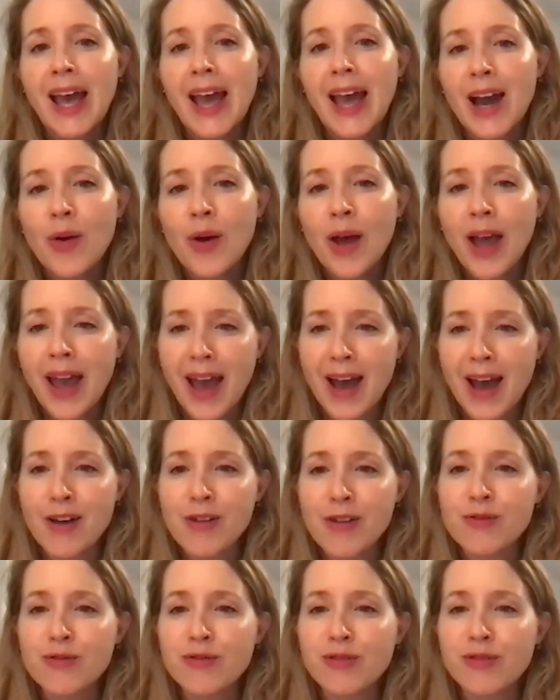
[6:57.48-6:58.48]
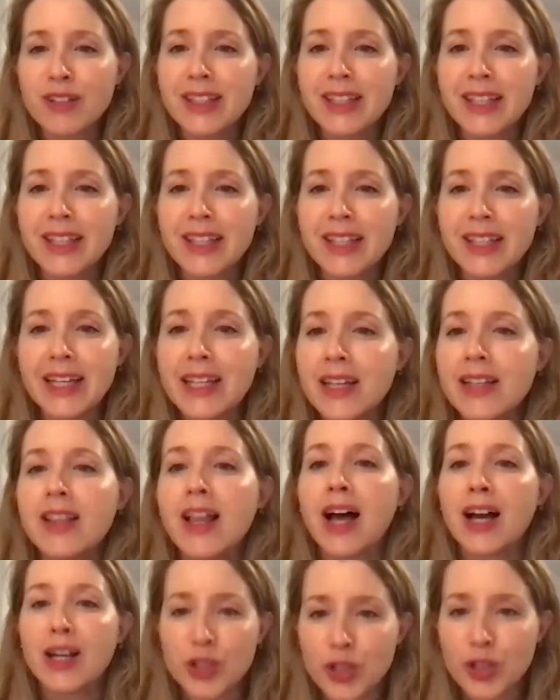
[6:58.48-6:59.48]
how have the
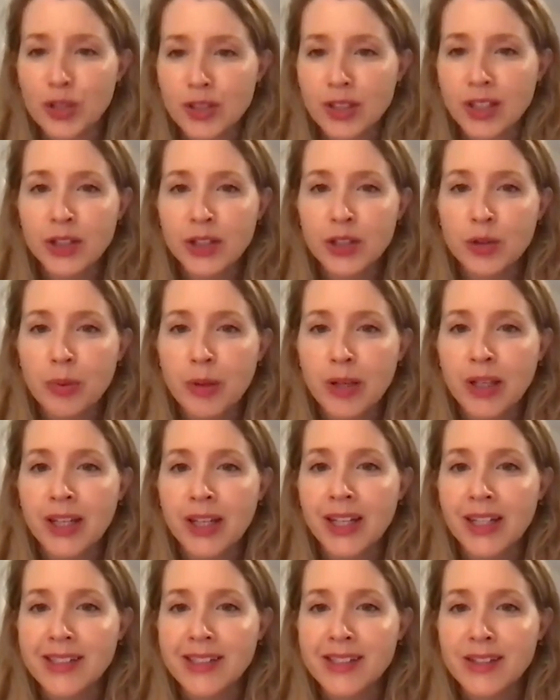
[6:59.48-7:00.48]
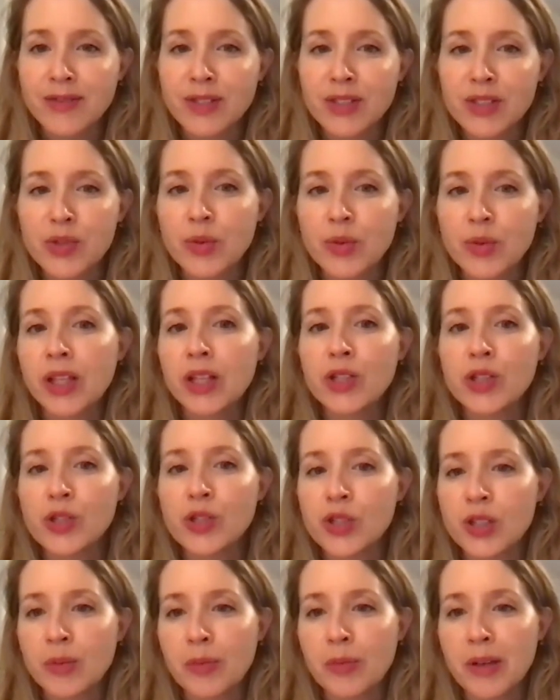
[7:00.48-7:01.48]
ideological underpinnings of this
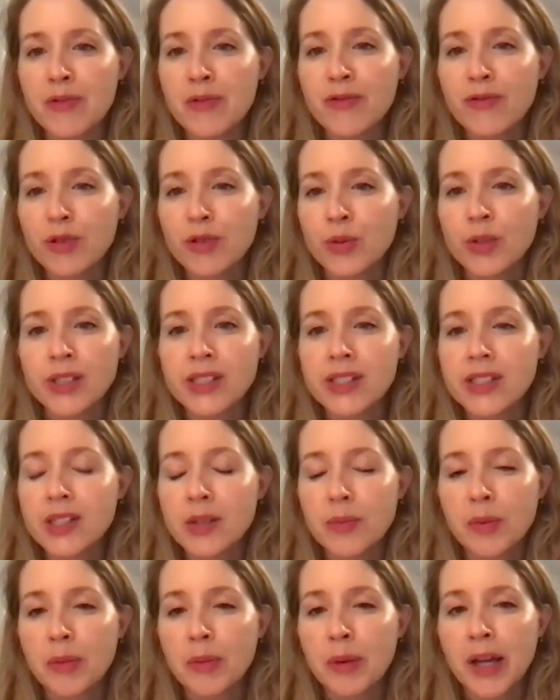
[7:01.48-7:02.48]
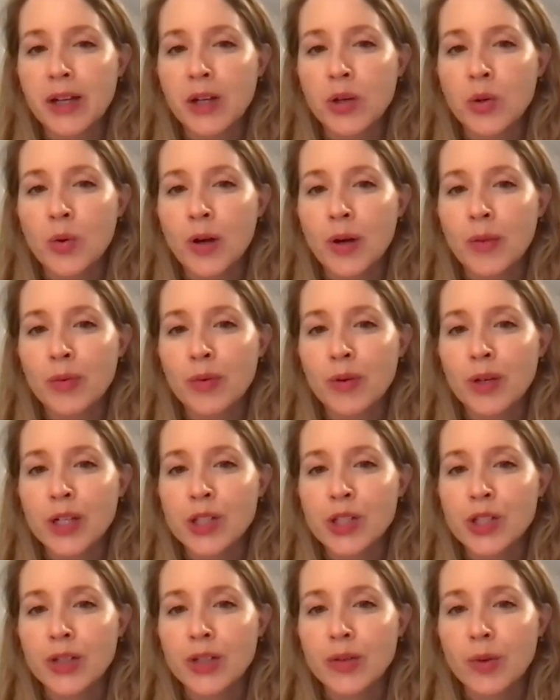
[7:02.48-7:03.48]
relationship influenced diplomatic
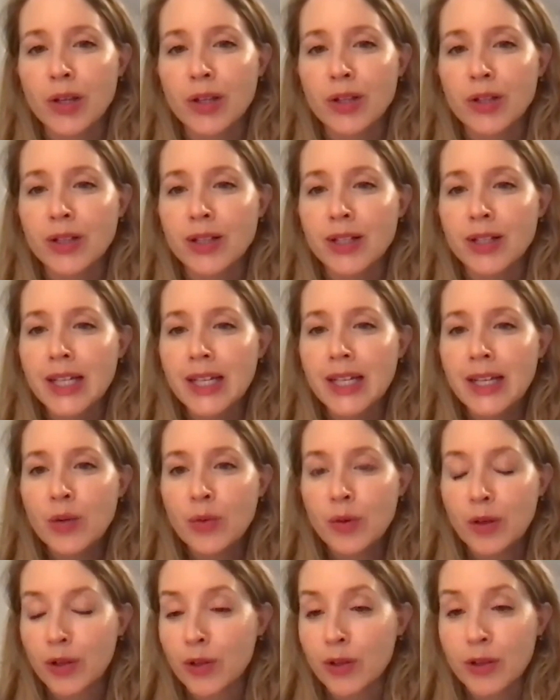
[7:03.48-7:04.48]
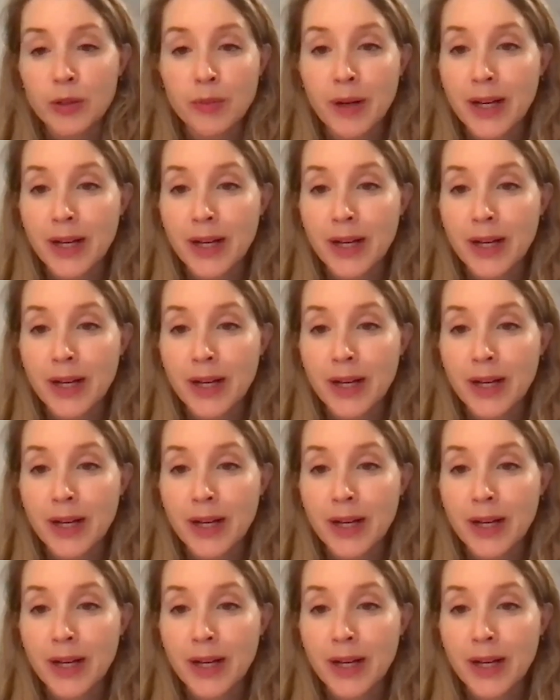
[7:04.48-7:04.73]
cooperation whether whether at the